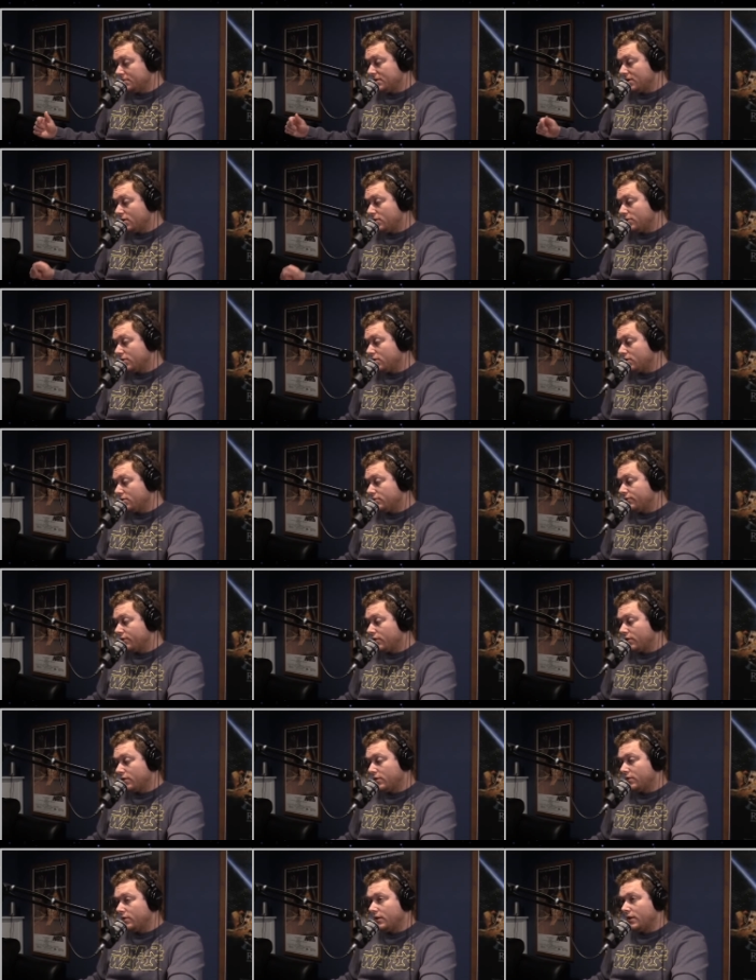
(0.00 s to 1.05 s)
over
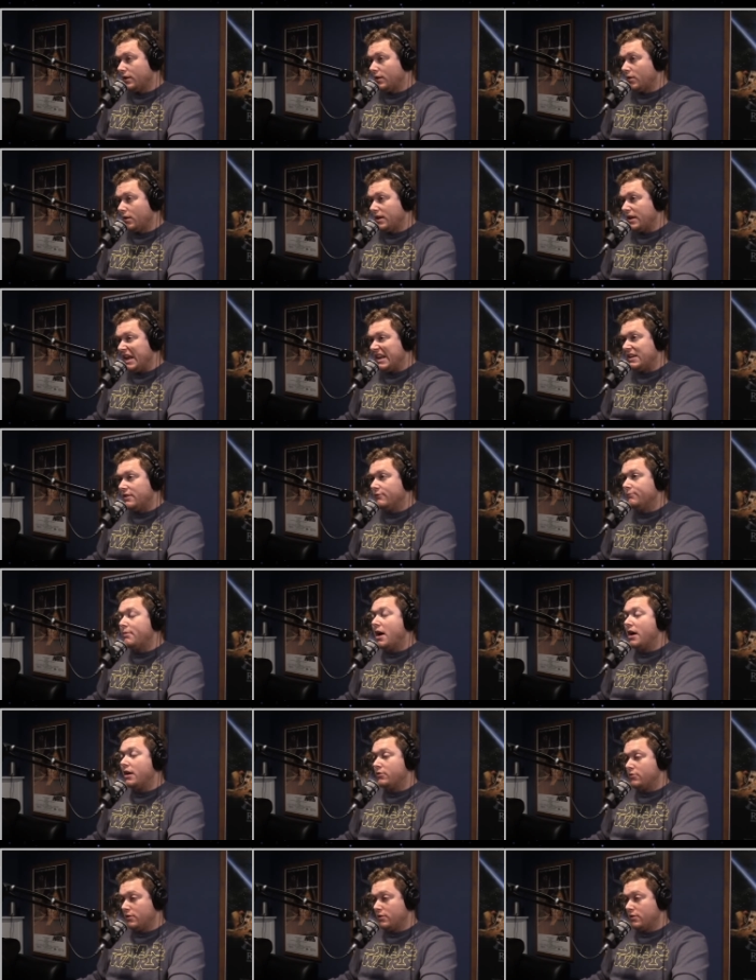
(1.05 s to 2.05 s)
for a night of pottery